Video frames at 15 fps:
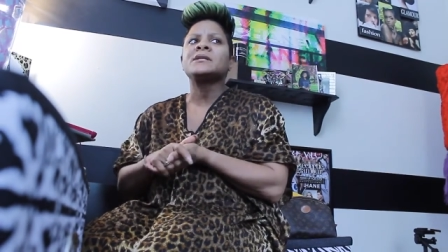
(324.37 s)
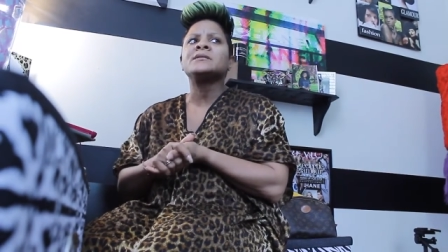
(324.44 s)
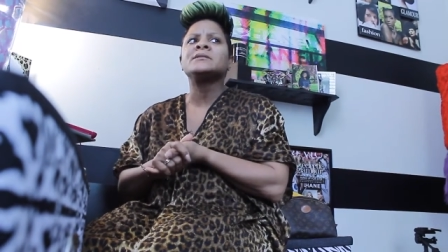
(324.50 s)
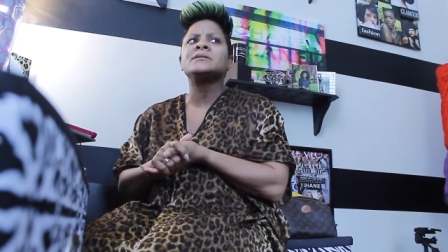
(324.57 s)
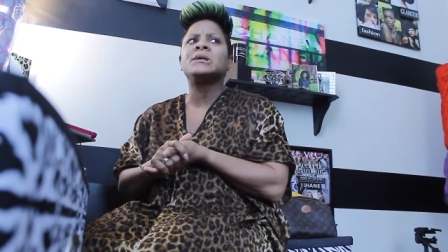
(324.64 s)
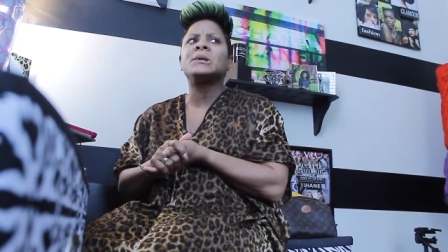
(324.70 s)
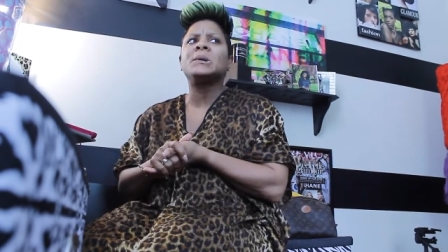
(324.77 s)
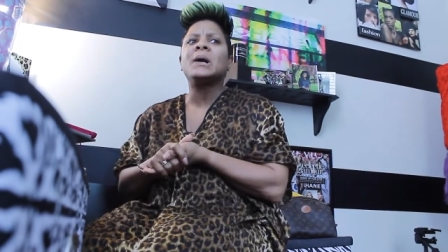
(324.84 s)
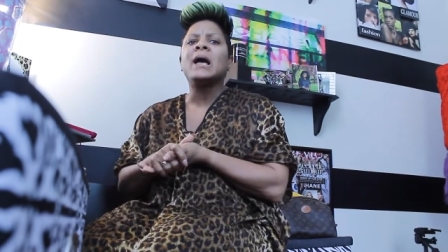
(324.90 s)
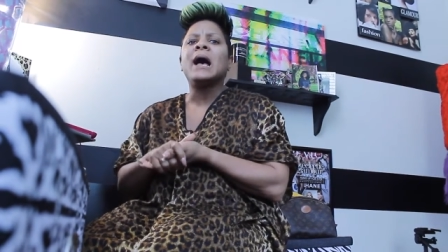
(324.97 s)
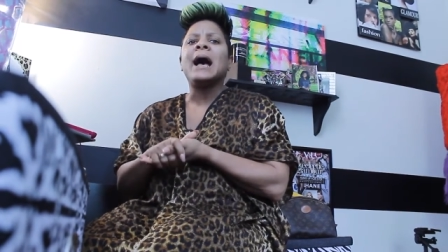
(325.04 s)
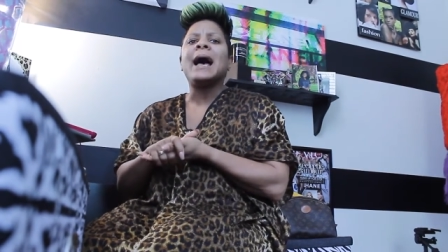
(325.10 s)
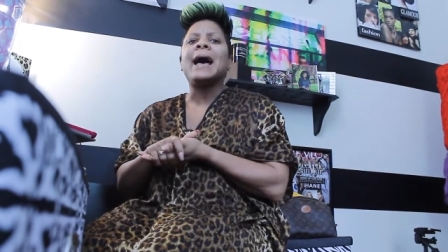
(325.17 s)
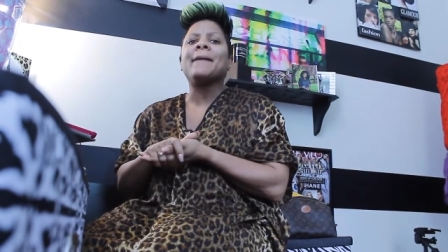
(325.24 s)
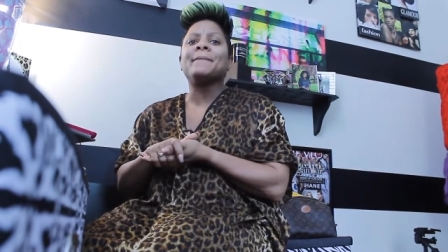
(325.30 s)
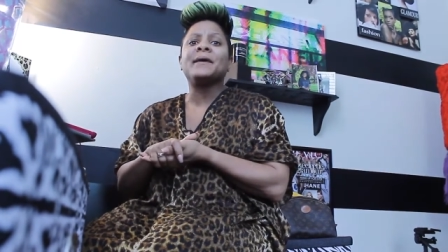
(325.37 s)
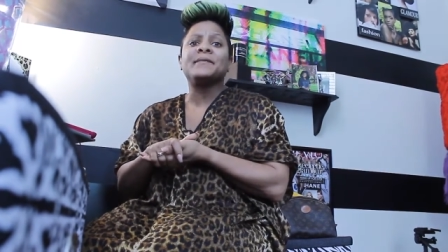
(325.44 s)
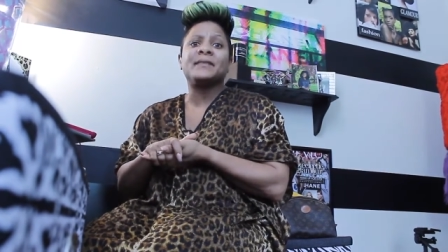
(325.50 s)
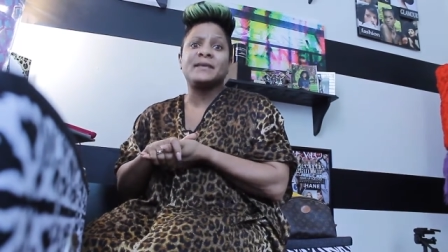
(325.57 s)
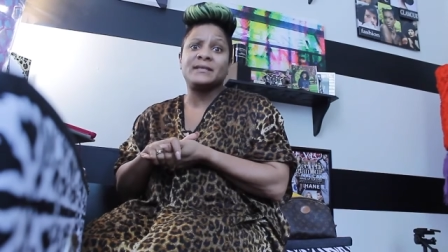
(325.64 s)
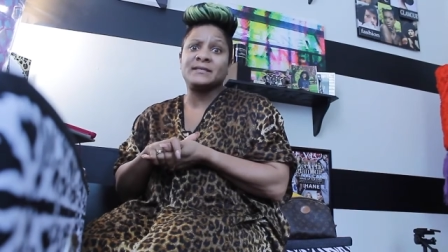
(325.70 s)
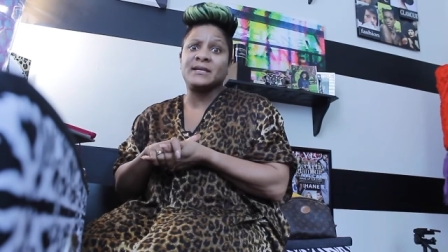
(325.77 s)
So I
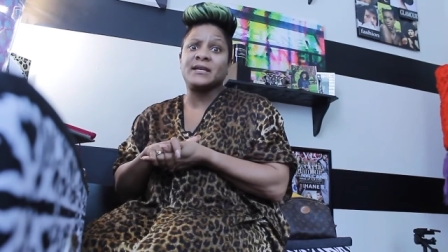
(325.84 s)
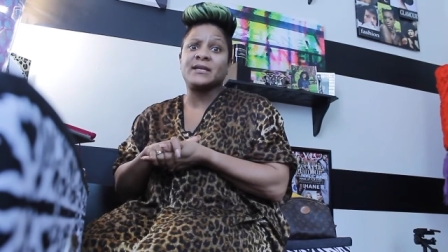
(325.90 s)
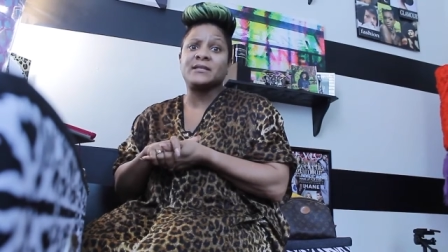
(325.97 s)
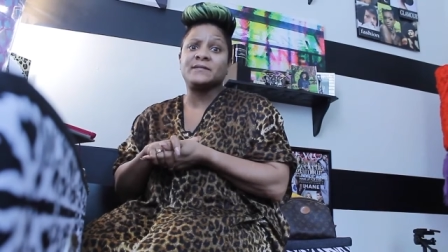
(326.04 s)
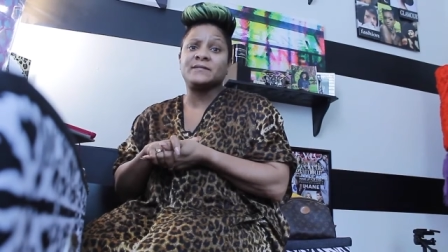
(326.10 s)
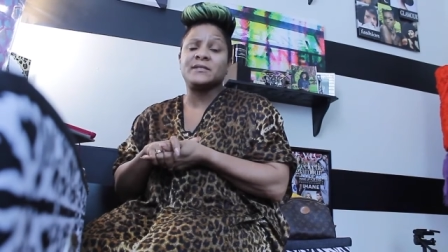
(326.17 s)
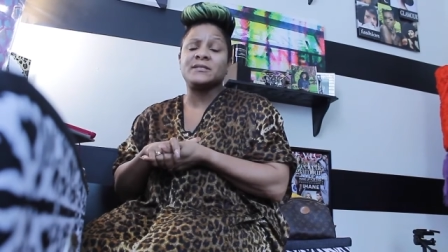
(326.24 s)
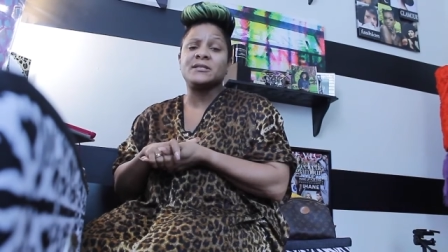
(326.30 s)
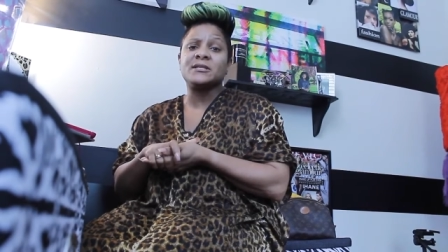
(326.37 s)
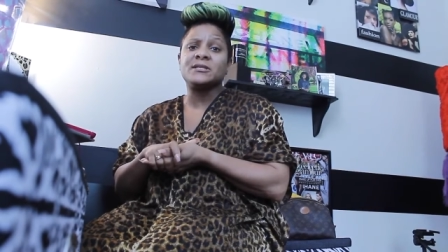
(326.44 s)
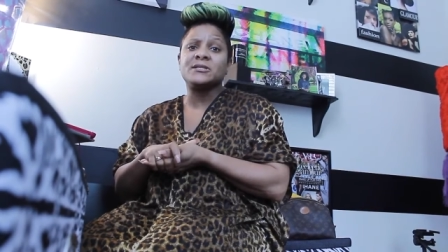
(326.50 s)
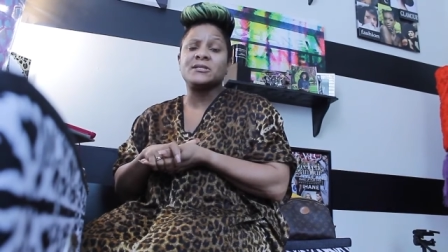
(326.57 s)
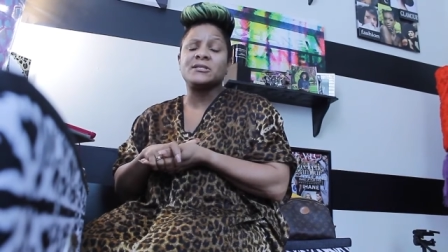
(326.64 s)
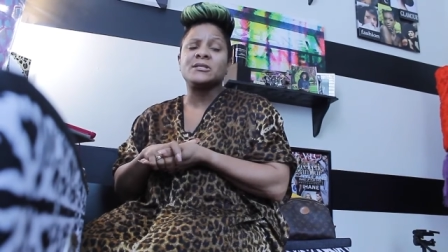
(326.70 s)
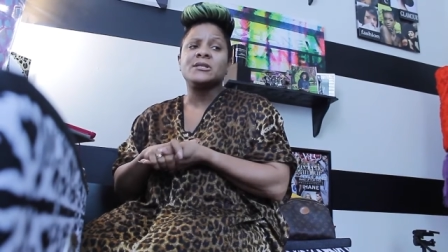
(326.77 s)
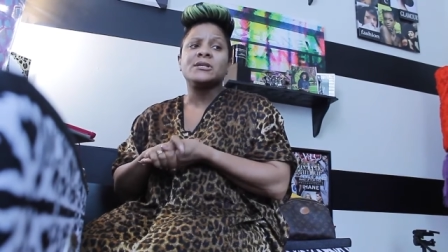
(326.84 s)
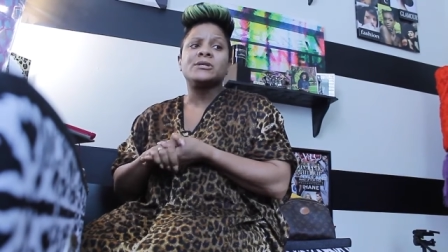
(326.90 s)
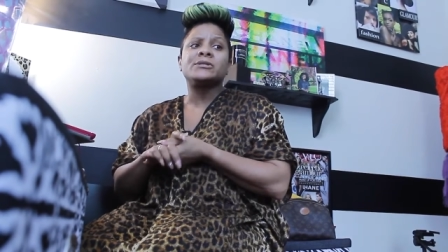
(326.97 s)
made the executive decision